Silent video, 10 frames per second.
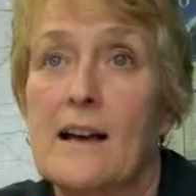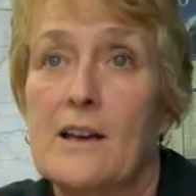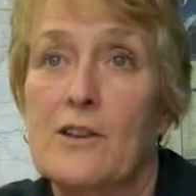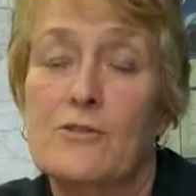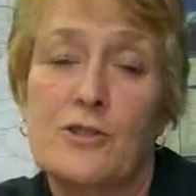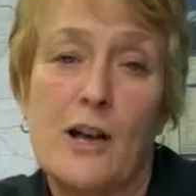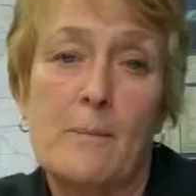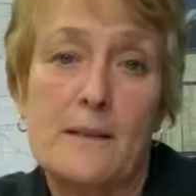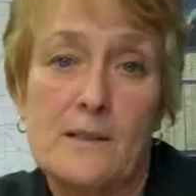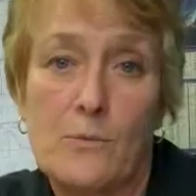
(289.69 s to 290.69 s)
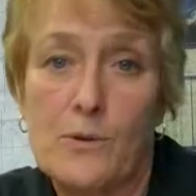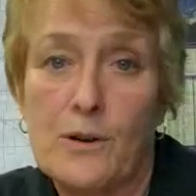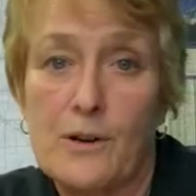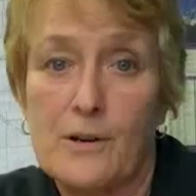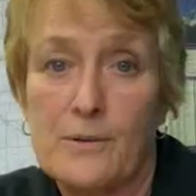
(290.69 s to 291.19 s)
your job as a
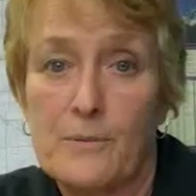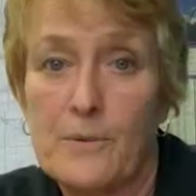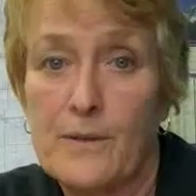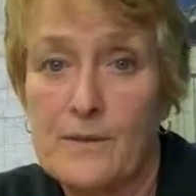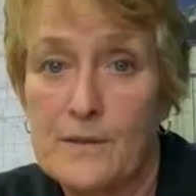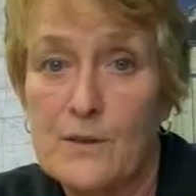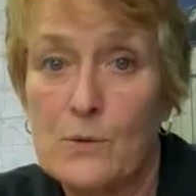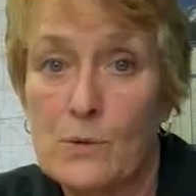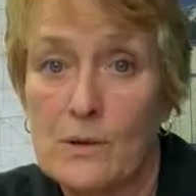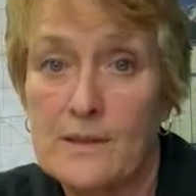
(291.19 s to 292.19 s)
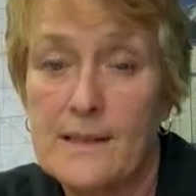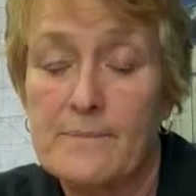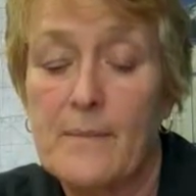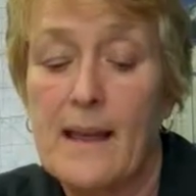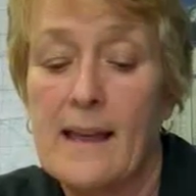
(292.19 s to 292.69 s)
worker with schools,
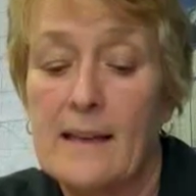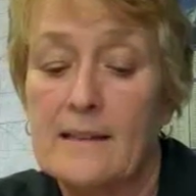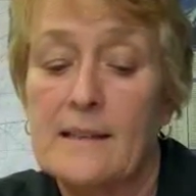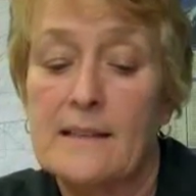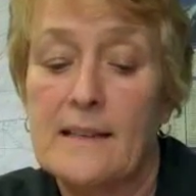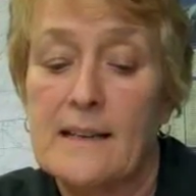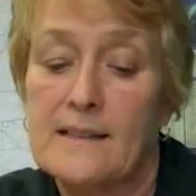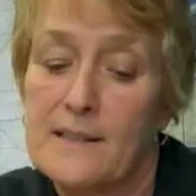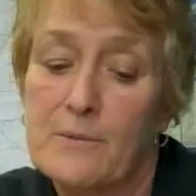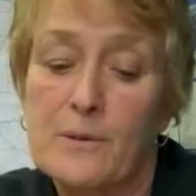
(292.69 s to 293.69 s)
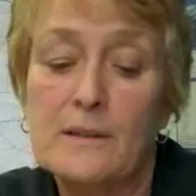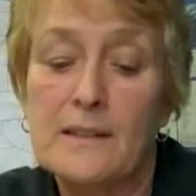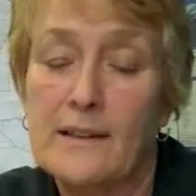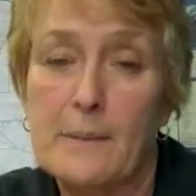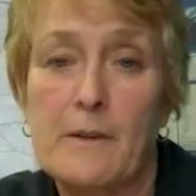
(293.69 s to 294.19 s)
and it's a real
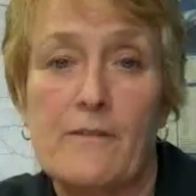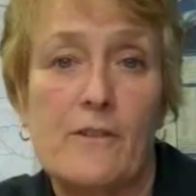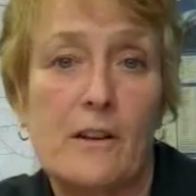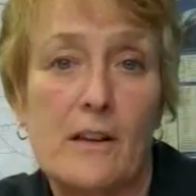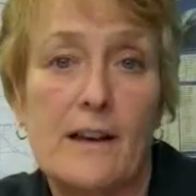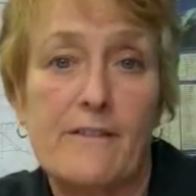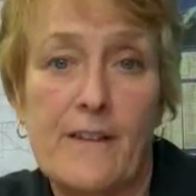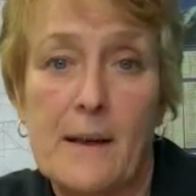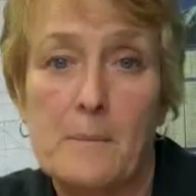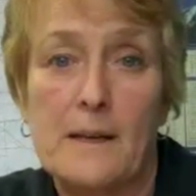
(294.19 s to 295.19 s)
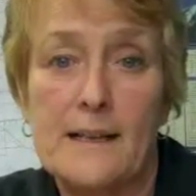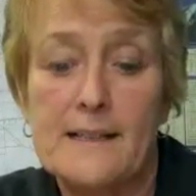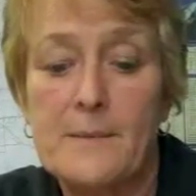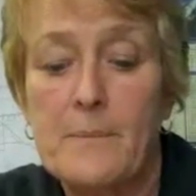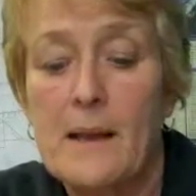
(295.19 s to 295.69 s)
dilemma for a lot of
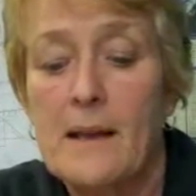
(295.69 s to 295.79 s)
families.